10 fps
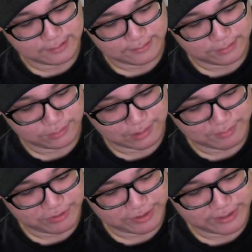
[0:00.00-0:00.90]
So I'm
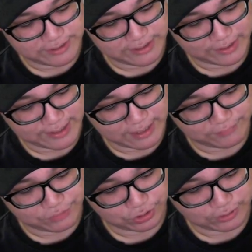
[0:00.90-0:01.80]
interested to see what kind
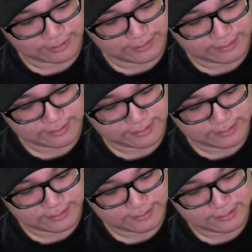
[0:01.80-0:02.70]
of chocolate this
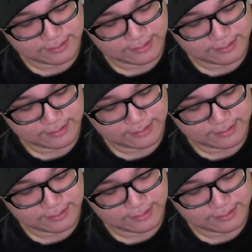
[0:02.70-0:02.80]
is.